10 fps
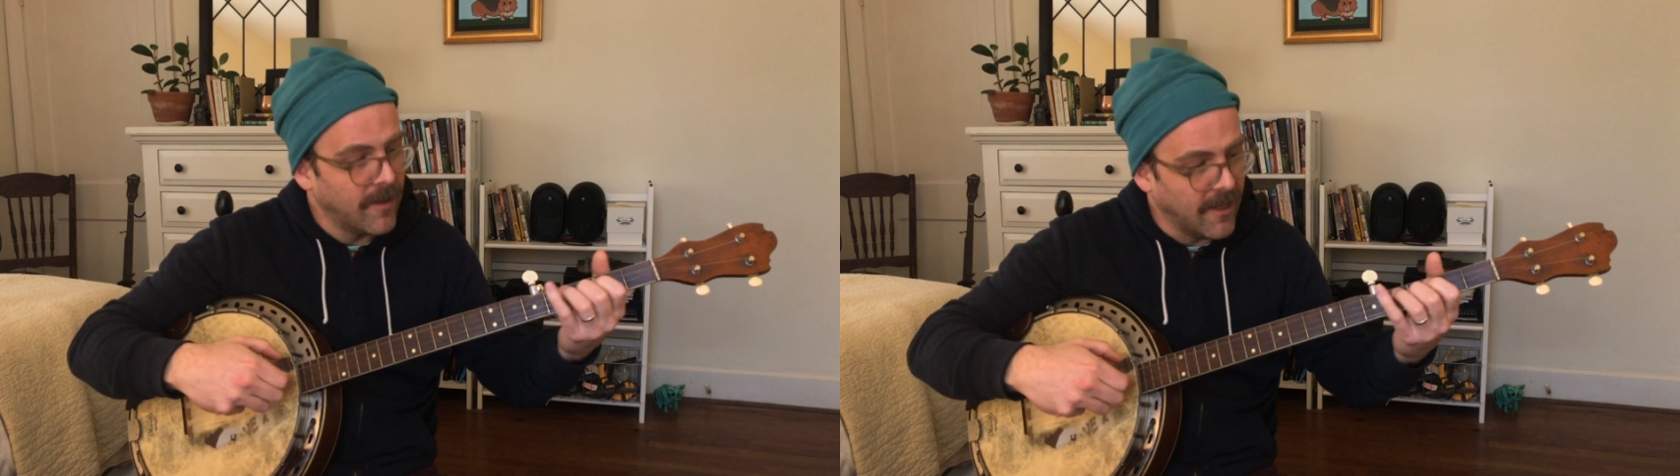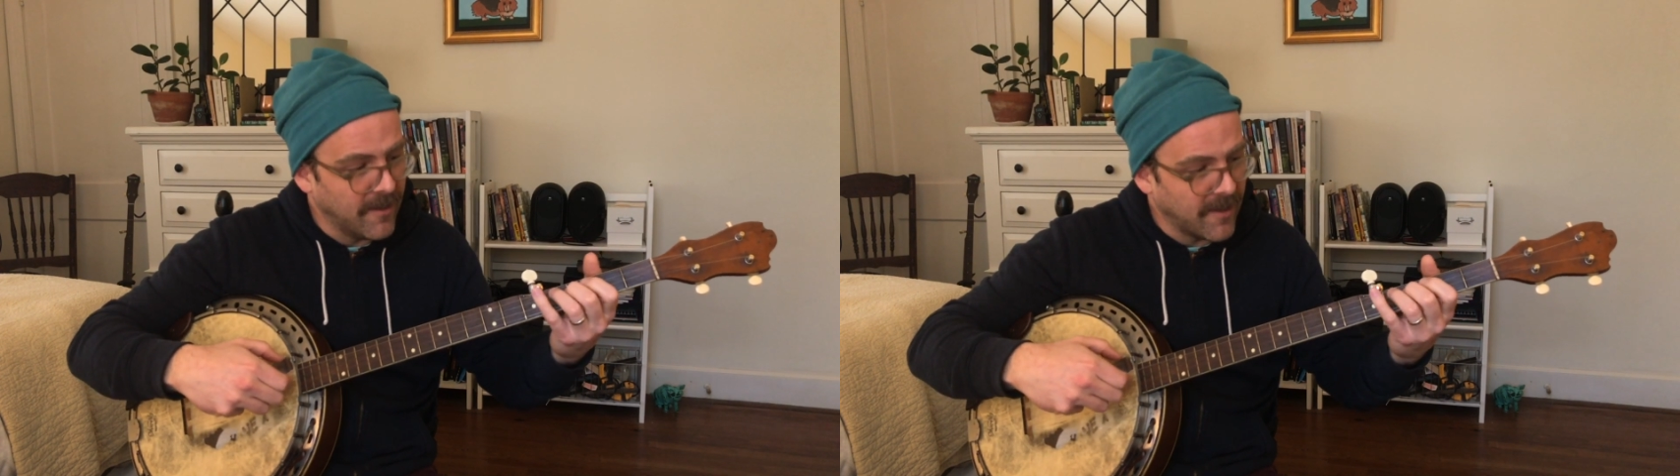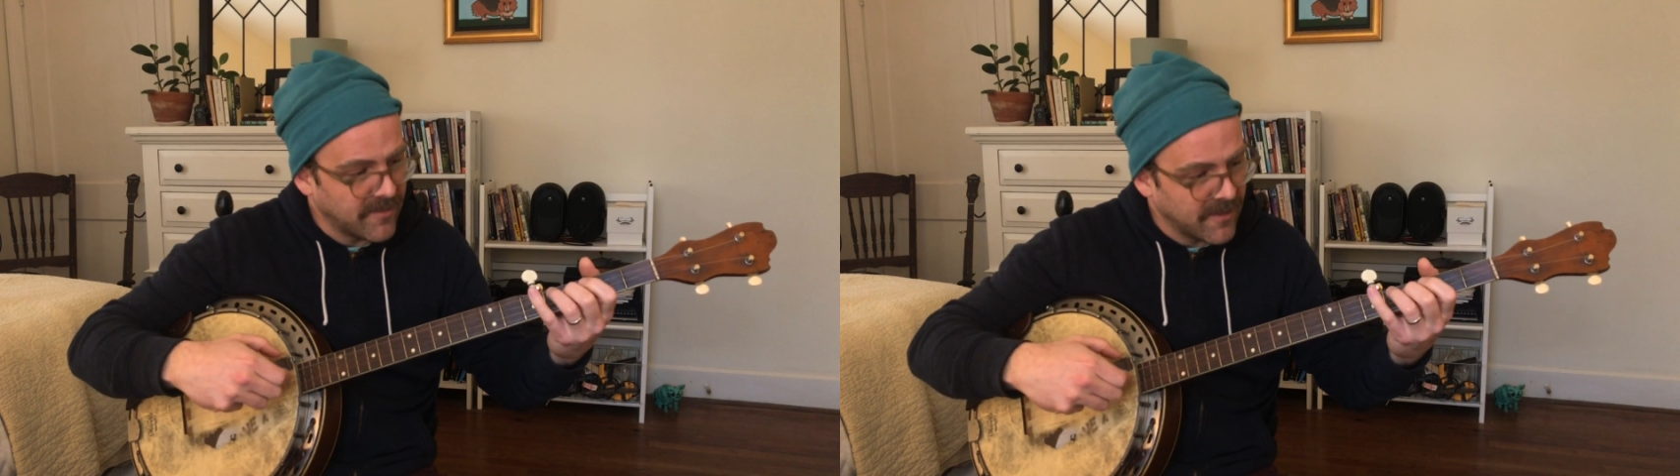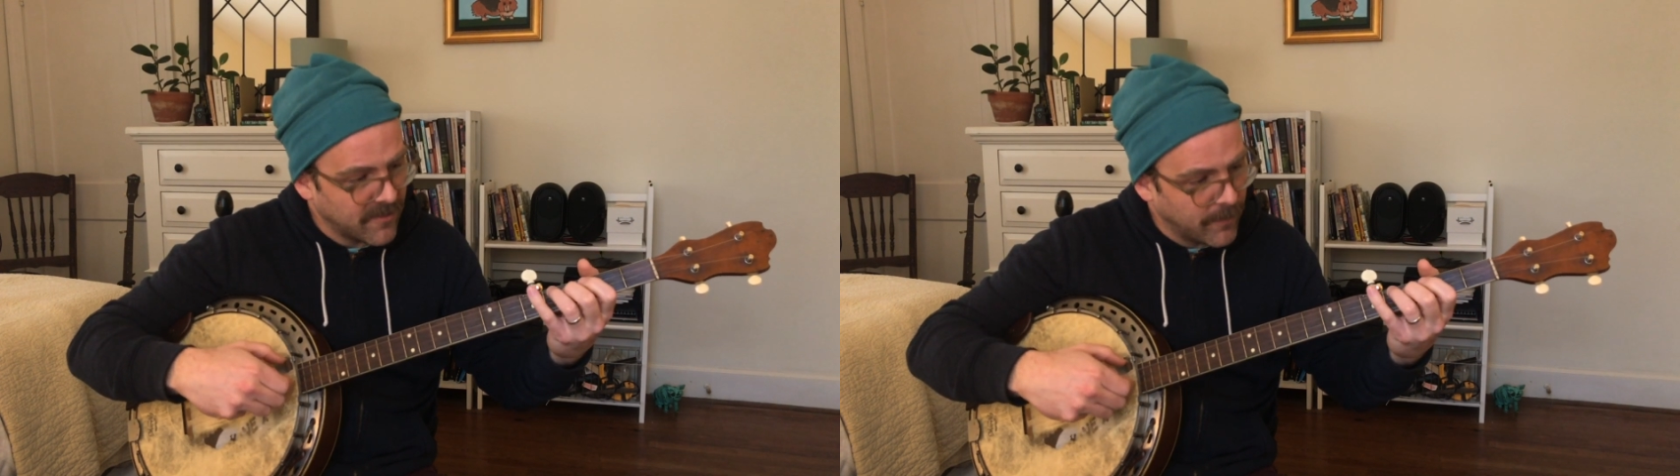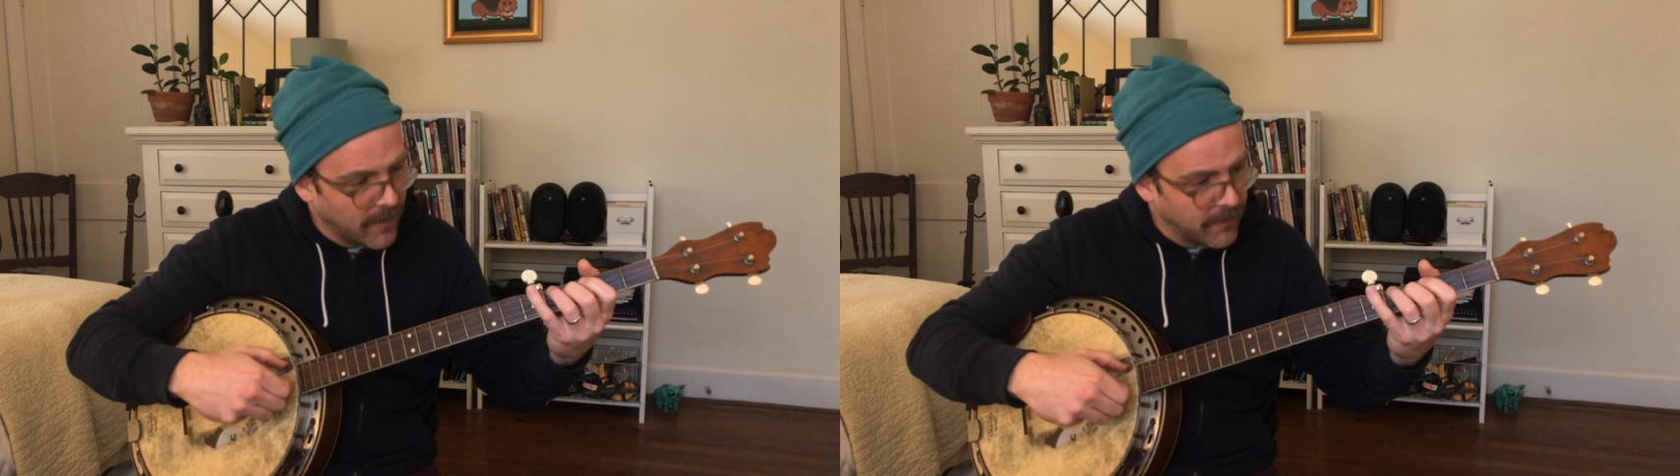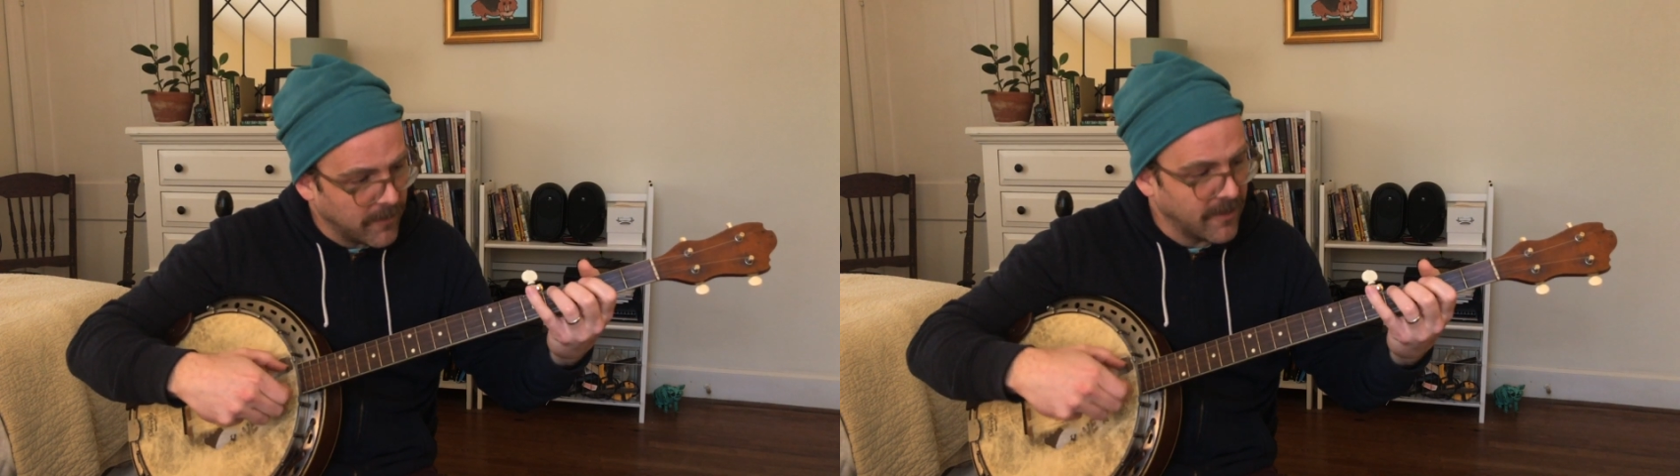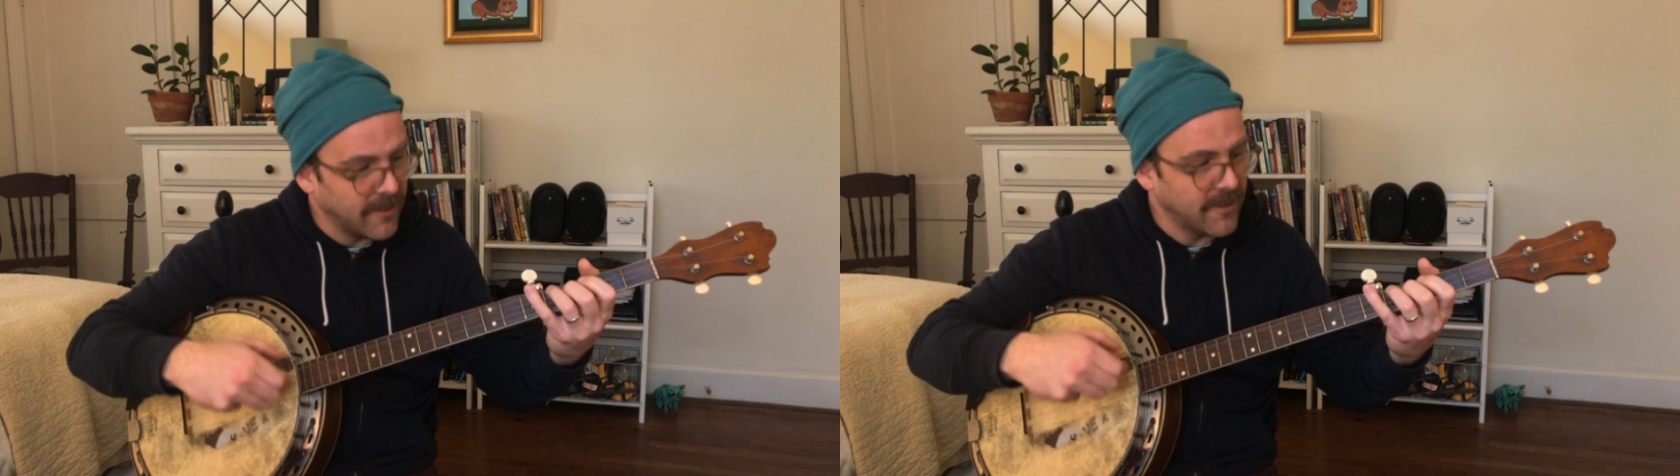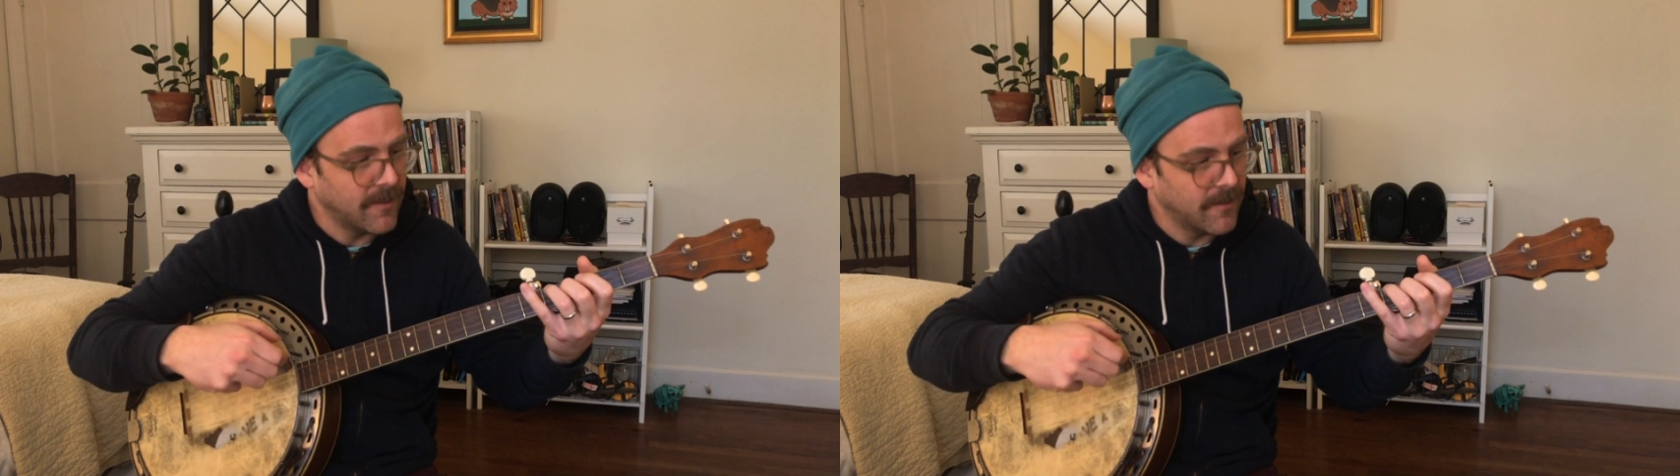index, index, bum
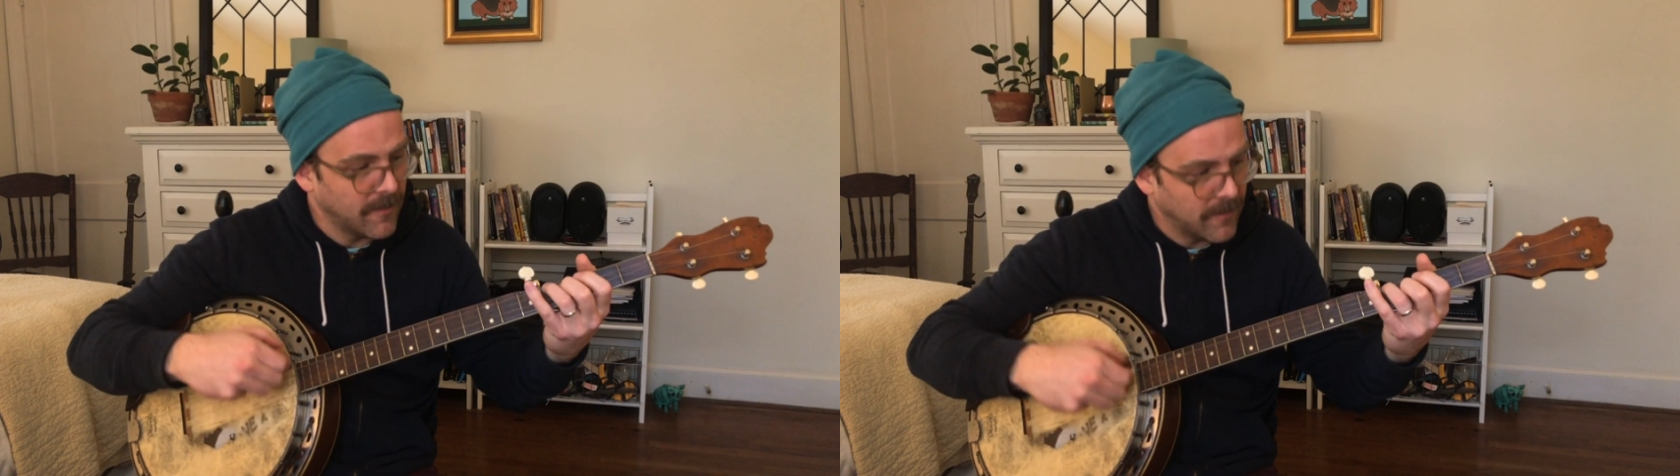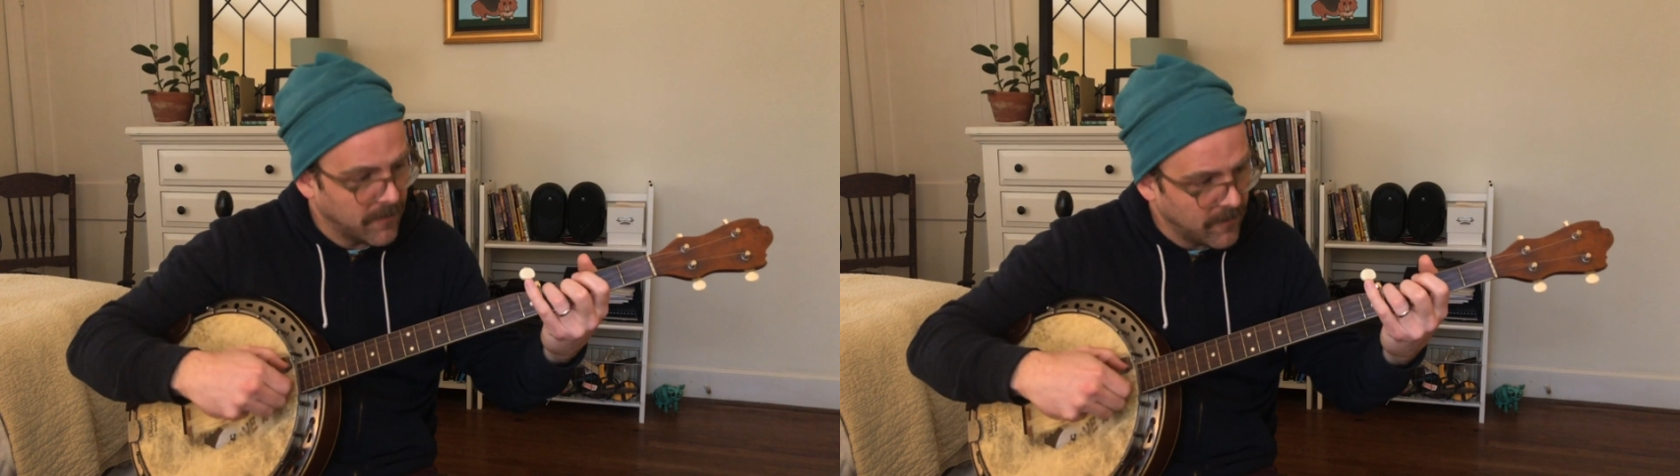ditty,